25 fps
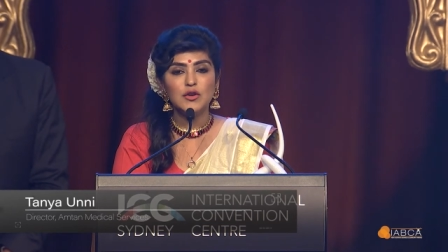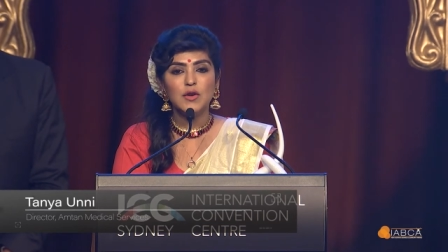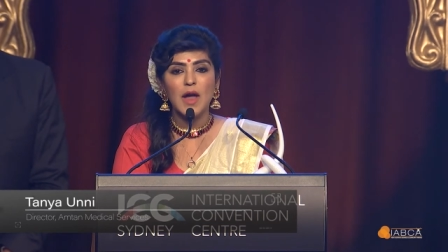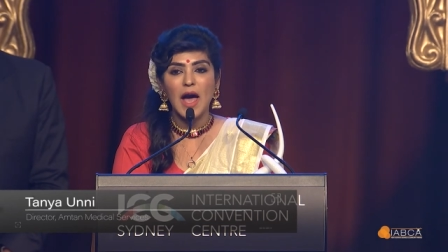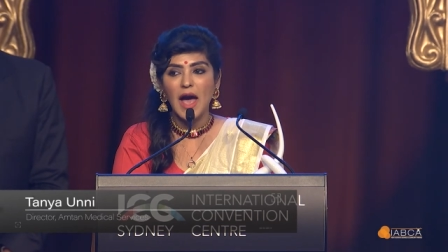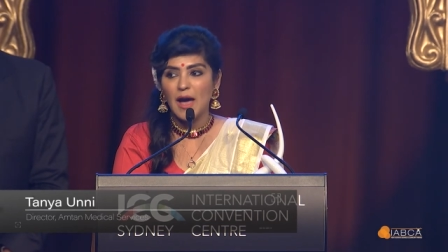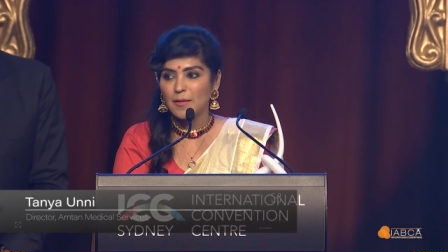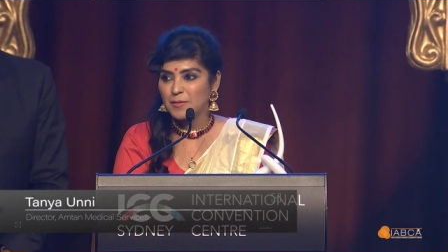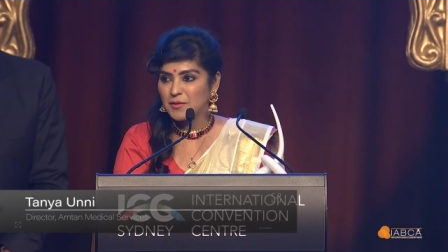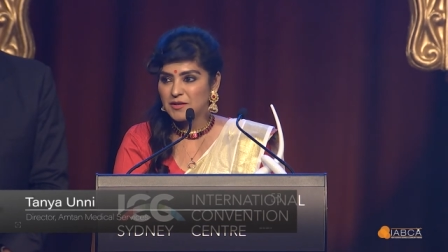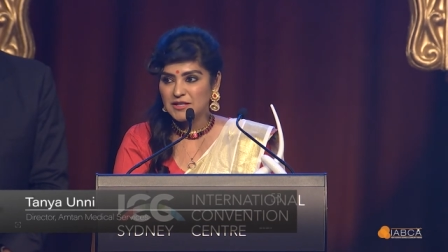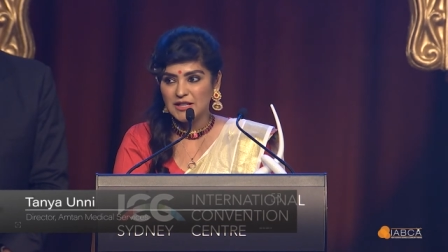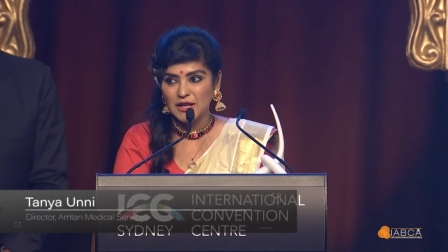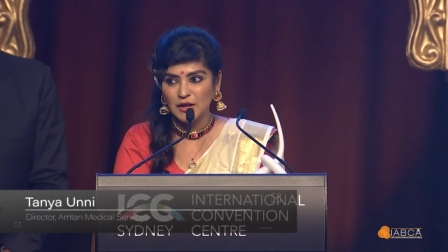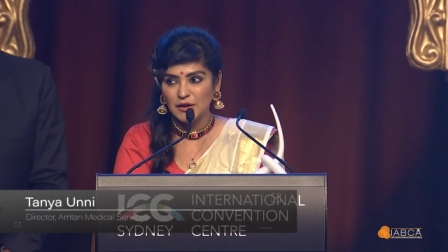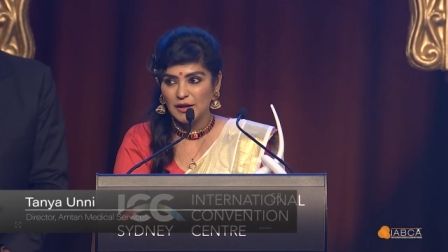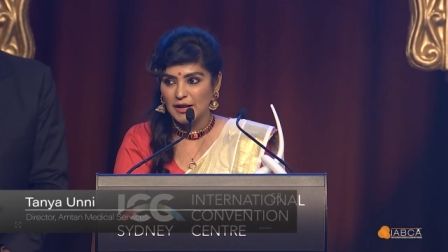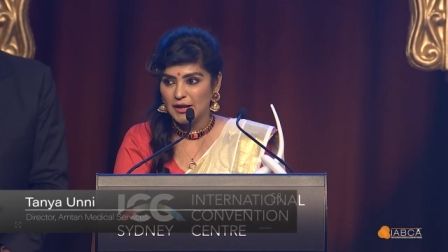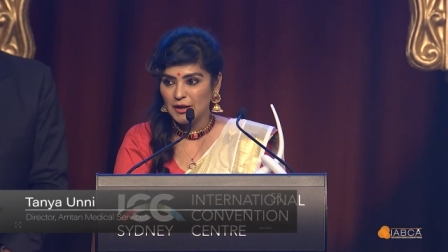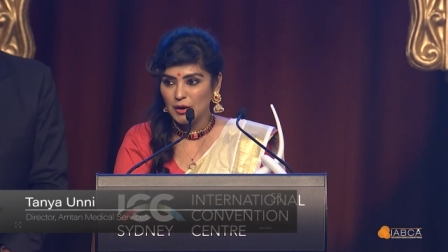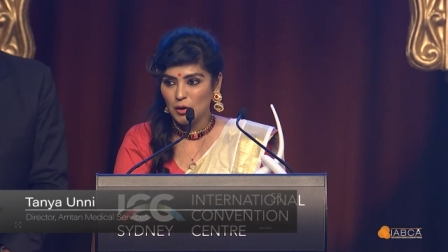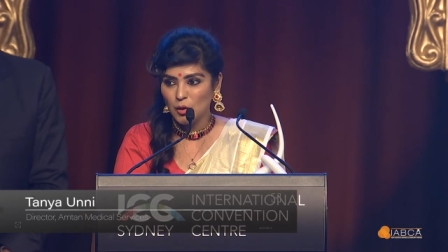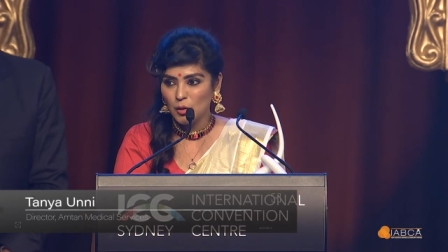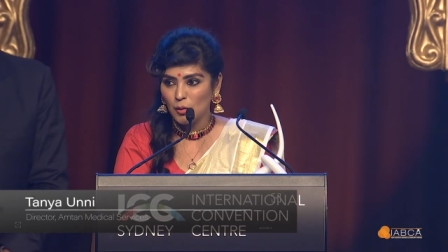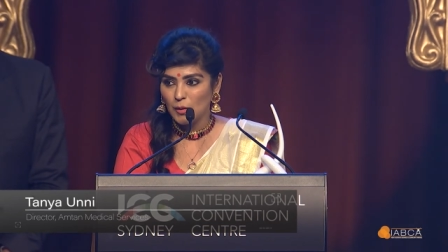absolutely
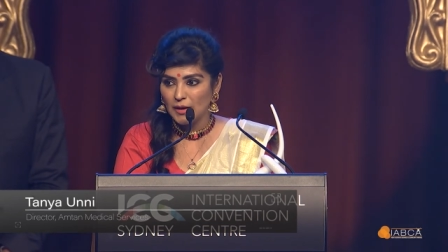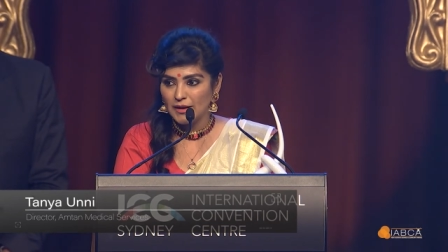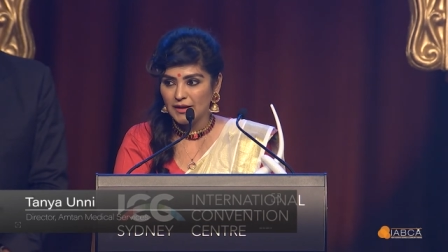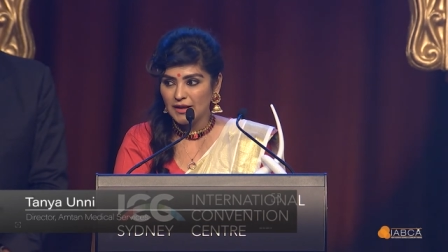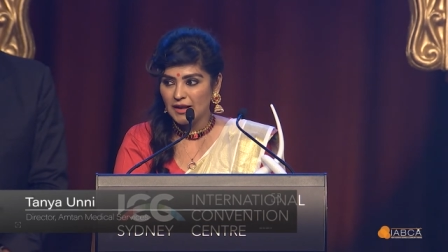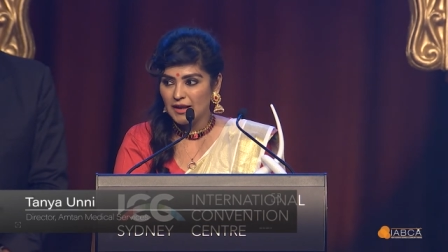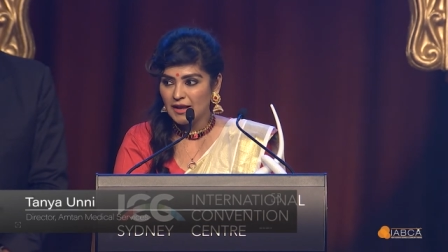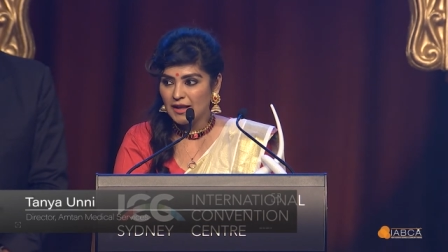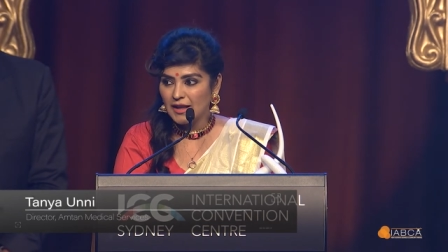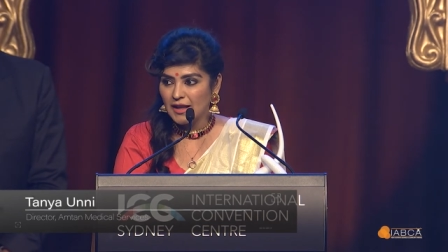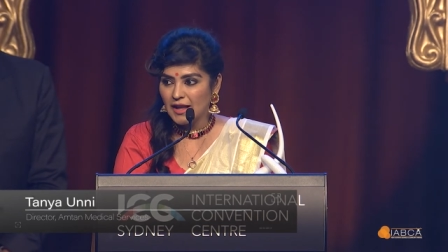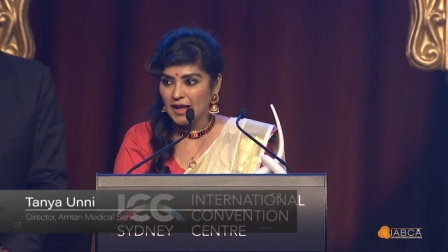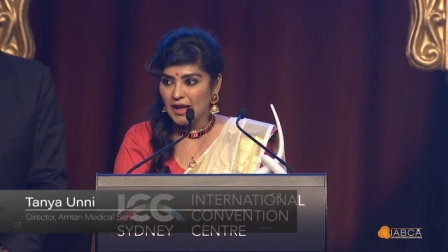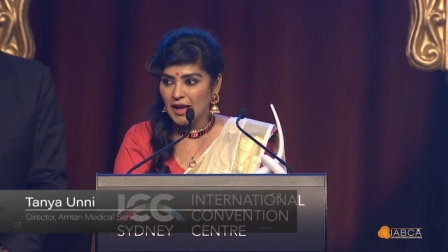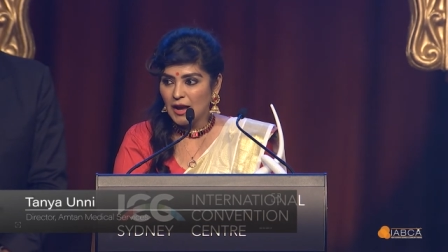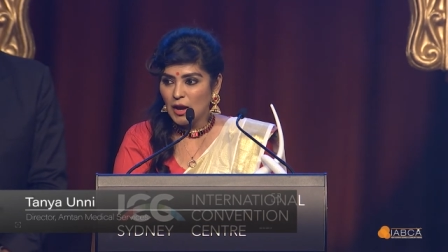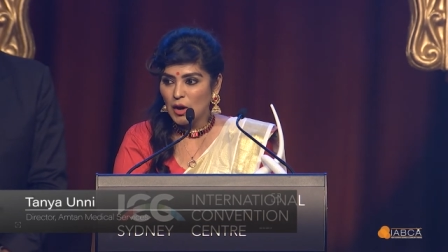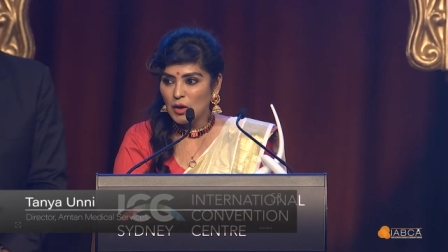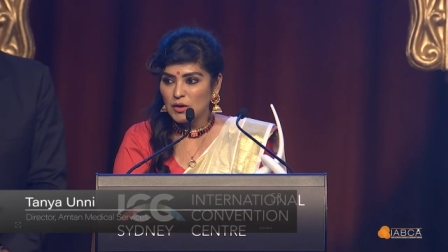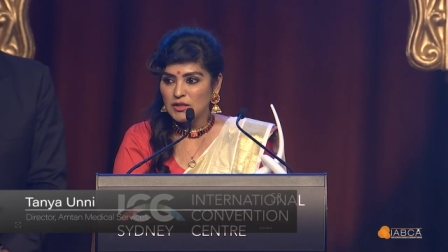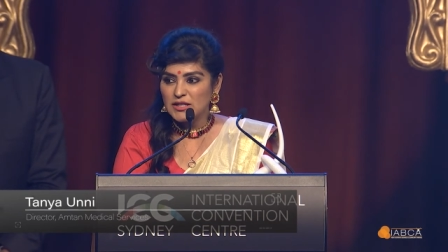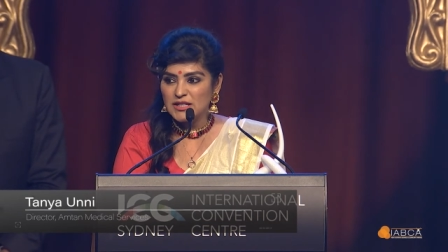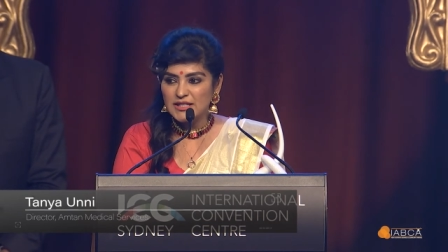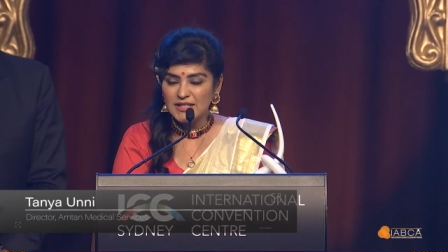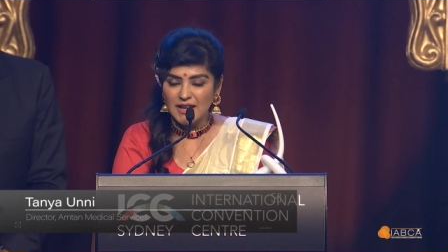no one.
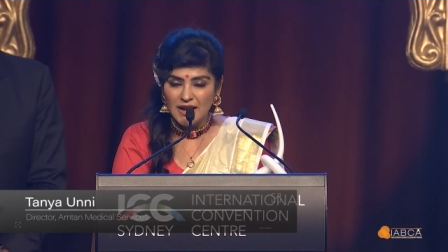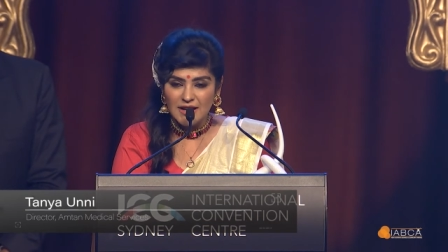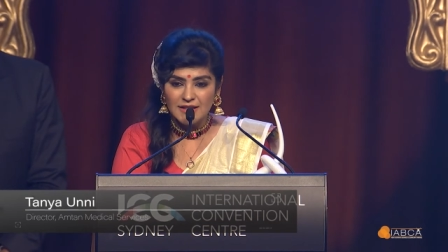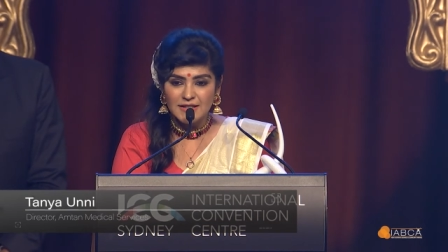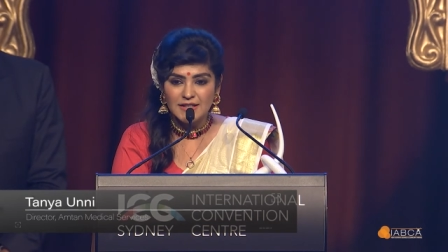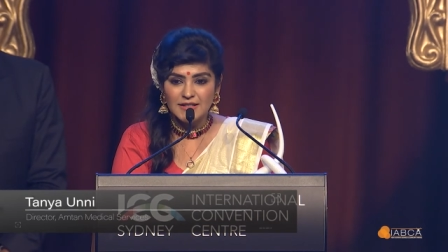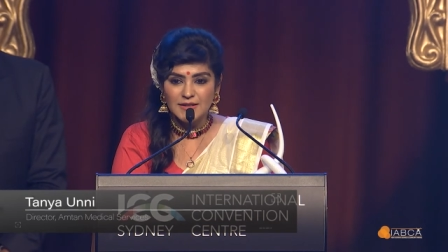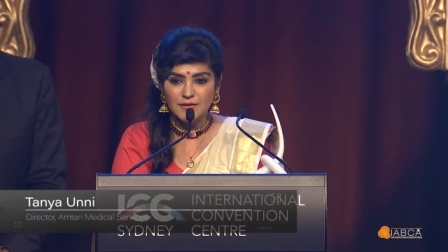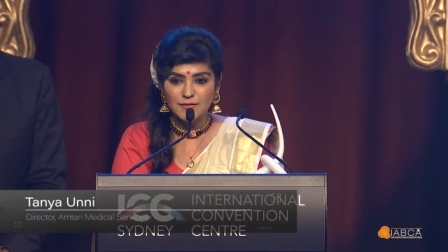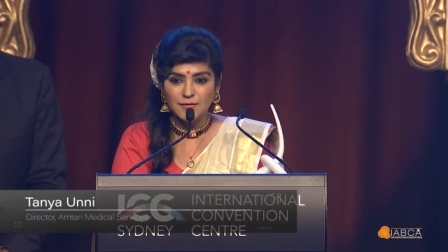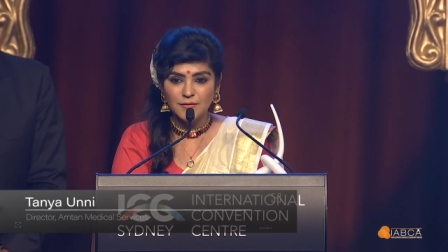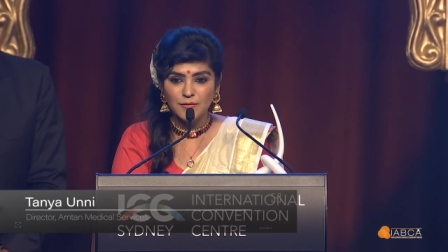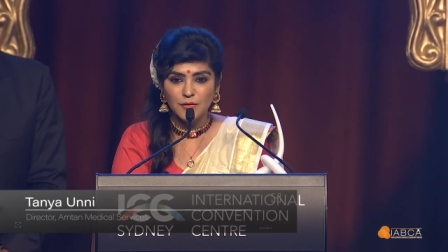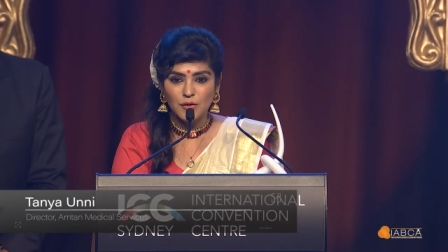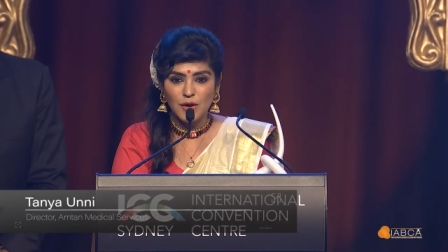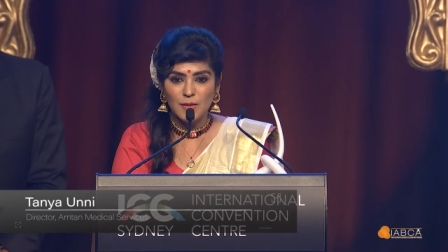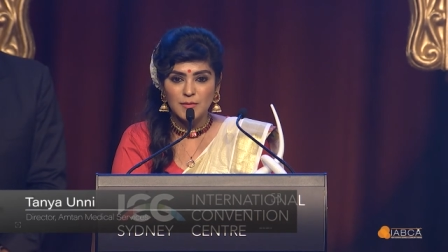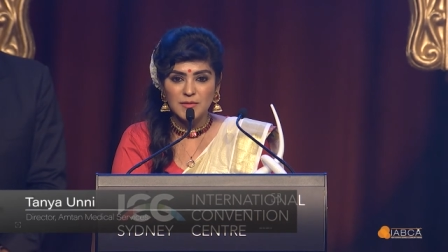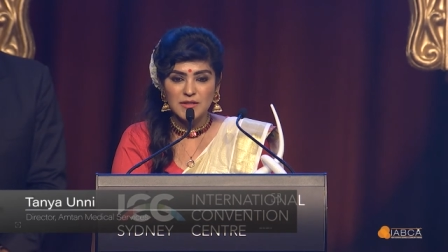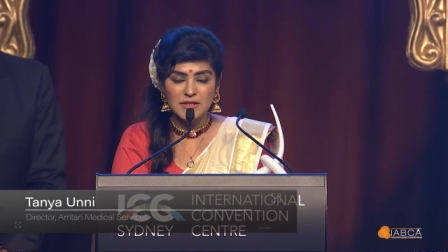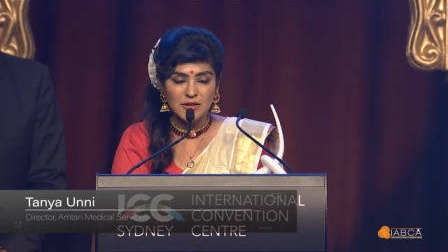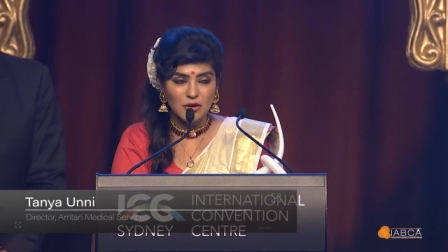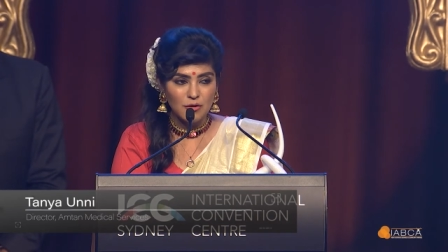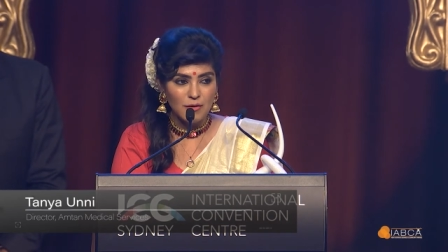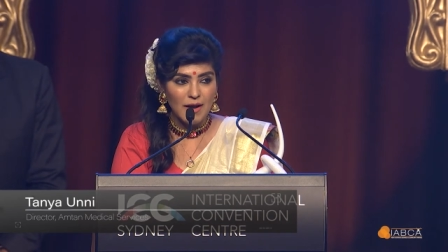Started from
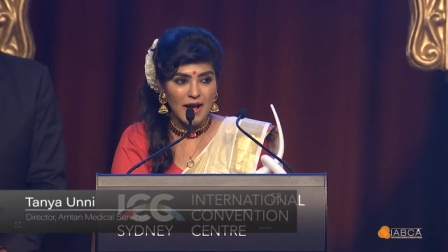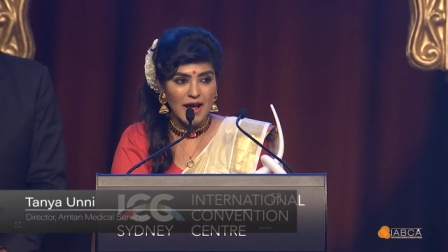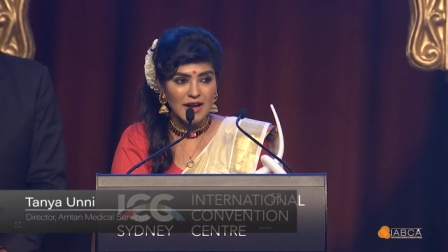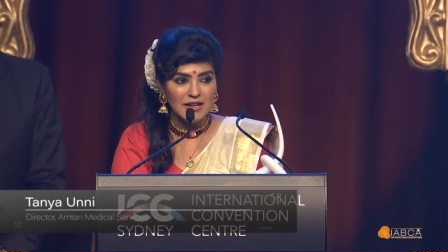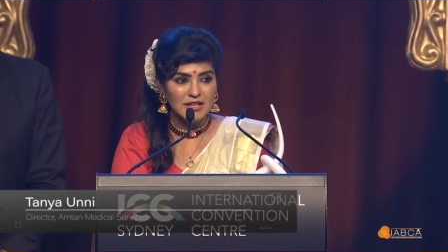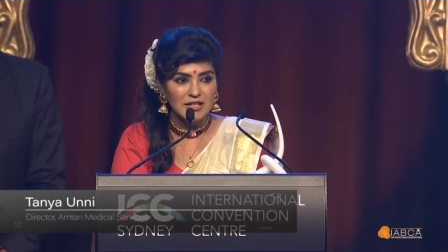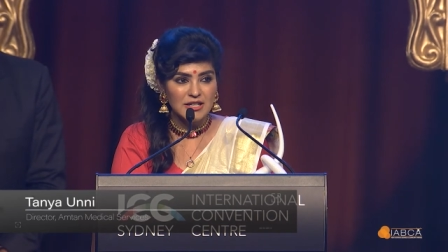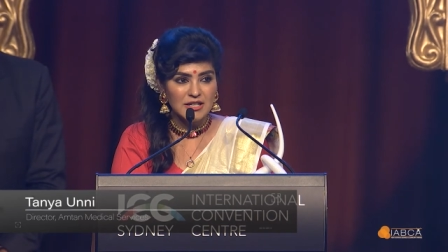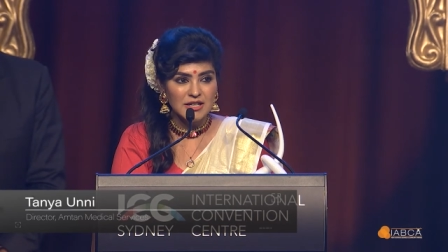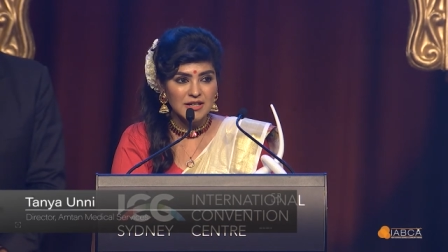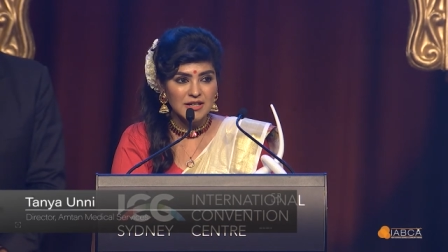scratch.